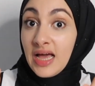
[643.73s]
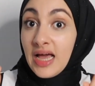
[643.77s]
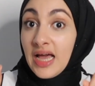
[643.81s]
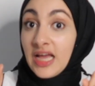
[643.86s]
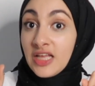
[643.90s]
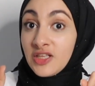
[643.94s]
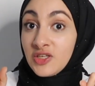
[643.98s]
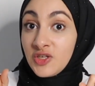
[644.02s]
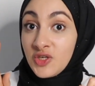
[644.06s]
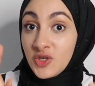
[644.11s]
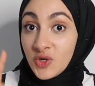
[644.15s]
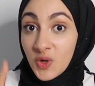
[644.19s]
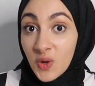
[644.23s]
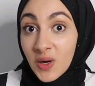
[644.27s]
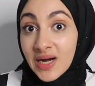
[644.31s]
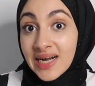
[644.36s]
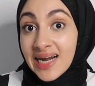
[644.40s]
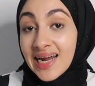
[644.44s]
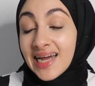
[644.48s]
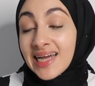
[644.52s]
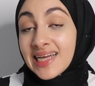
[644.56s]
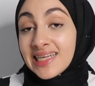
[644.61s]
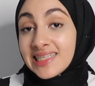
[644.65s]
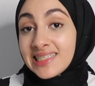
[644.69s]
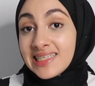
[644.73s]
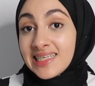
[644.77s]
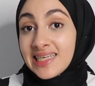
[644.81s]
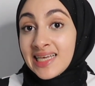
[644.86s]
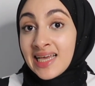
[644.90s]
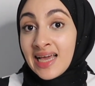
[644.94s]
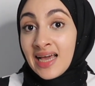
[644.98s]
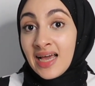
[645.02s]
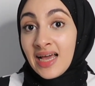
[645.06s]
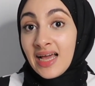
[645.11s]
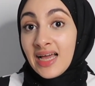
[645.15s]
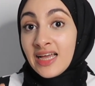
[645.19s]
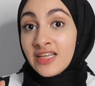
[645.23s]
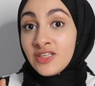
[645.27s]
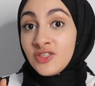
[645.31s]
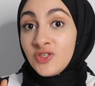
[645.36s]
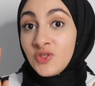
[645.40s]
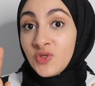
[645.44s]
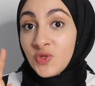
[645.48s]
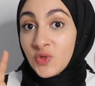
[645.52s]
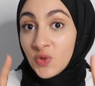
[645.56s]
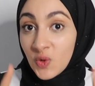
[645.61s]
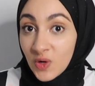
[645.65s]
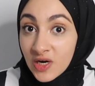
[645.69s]
and your idea and
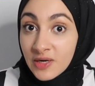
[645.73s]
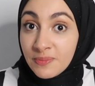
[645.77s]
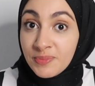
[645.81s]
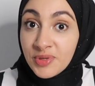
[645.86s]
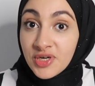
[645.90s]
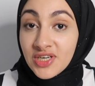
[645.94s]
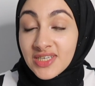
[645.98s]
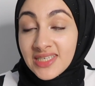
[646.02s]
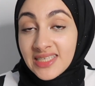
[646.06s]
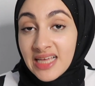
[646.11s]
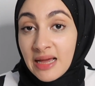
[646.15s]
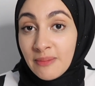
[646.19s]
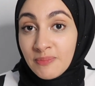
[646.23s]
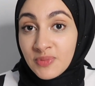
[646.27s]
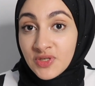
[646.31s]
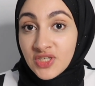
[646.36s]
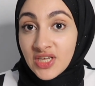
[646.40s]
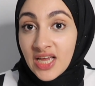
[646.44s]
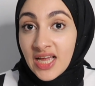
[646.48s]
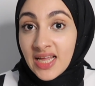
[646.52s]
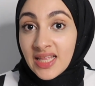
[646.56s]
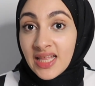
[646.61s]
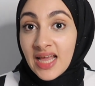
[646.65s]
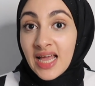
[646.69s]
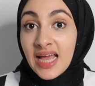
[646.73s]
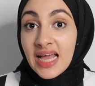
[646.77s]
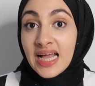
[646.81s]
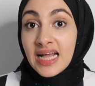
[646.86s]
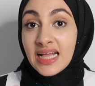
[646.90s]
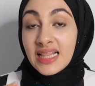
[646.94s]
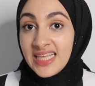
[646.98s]
your perception,